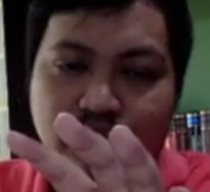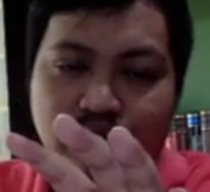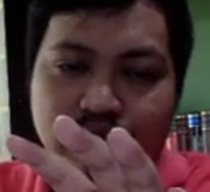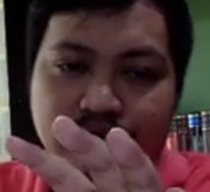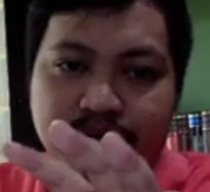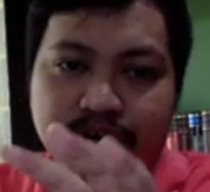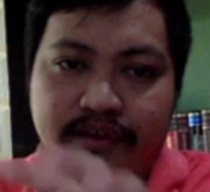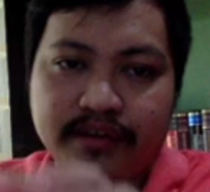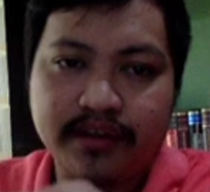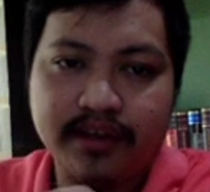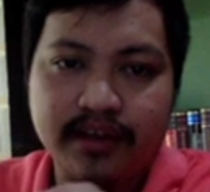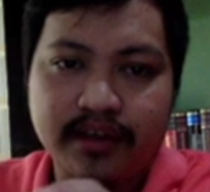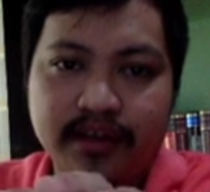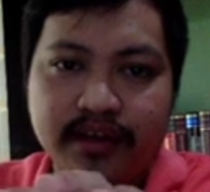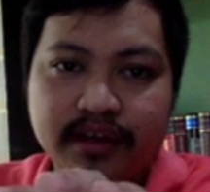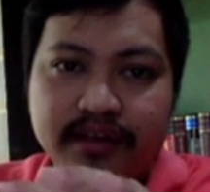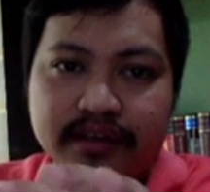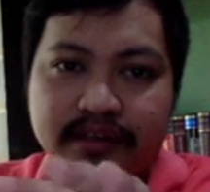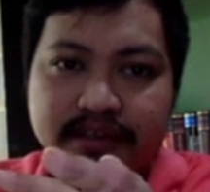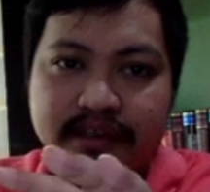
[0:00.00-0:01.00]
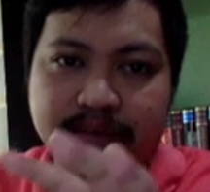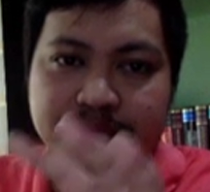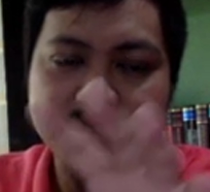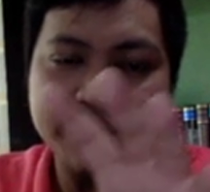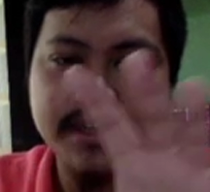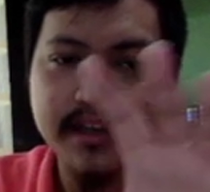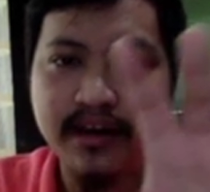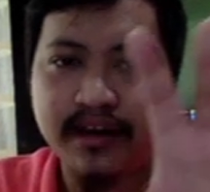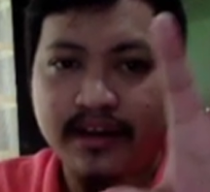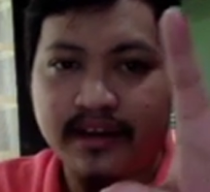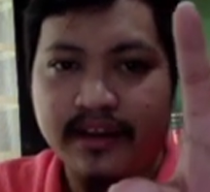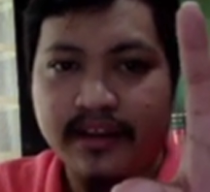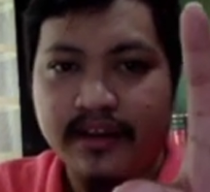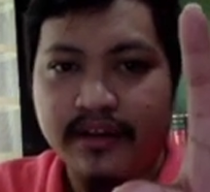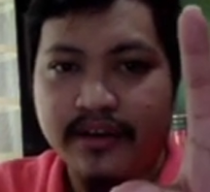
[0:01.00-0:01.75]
over the subsidiary.